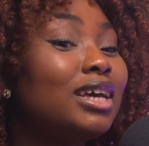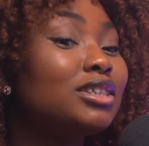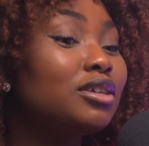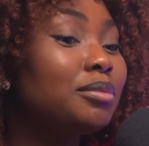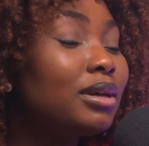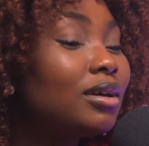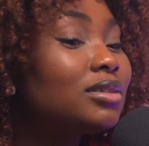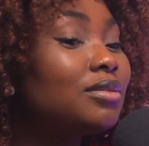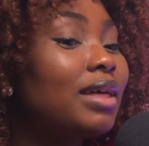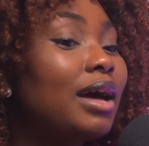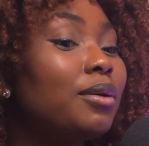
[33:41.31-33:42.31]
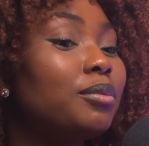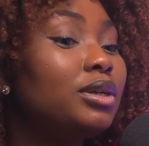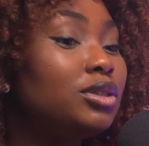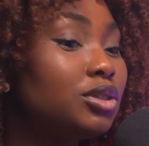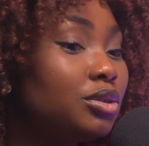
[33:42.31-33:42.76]
So because of that,
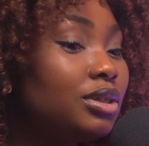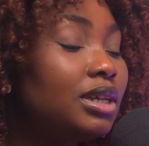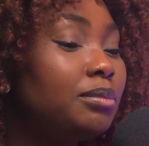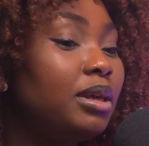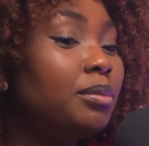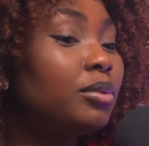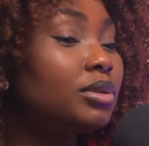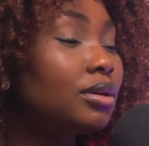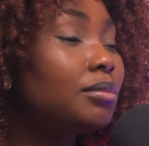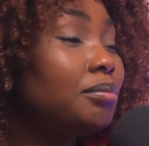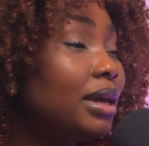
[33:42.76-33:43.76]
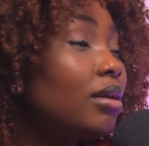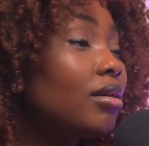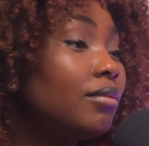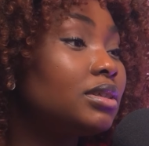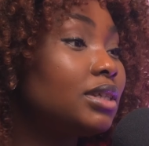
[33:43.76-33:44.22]
we do need people to be in
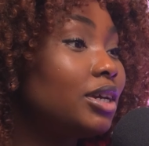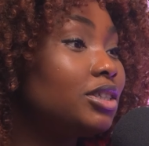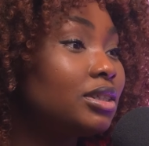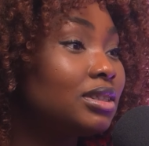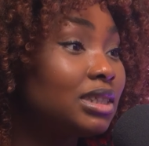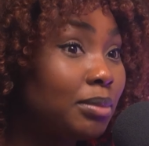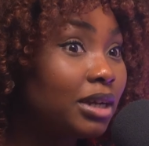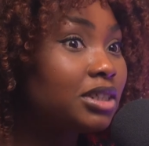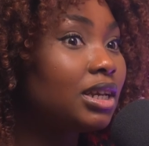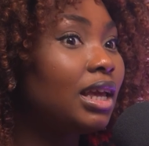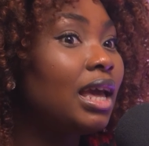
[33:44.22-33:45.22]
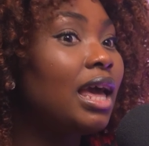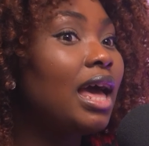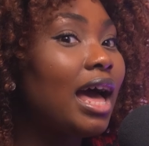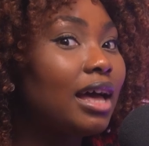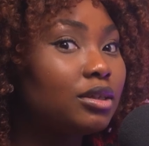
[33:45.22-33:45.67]
conversations, especially
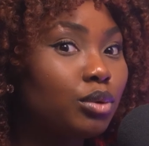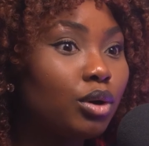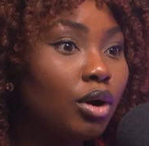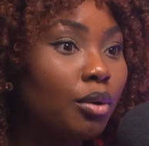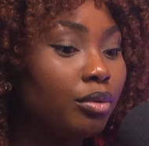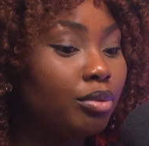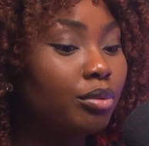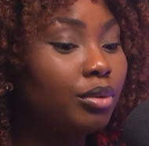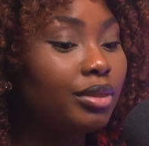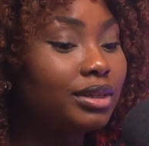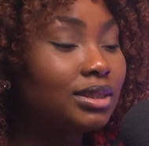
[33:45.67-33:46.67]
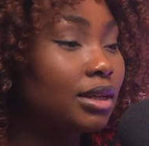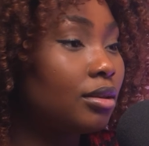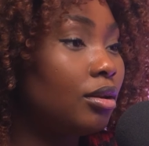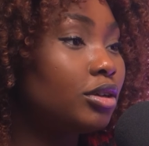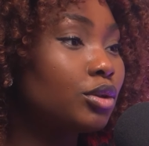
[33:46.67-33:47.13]
as we're going through this
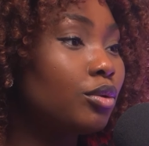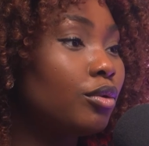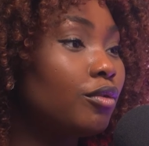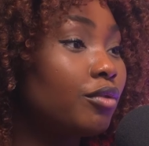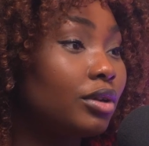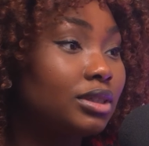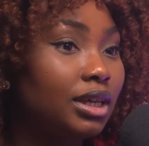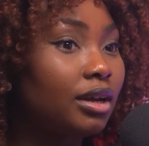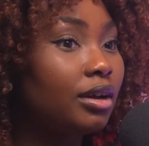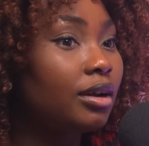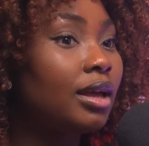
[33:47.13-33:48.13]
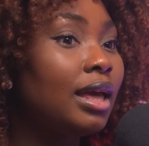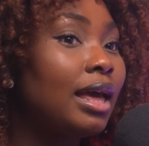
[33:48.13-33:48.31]
technological frontier.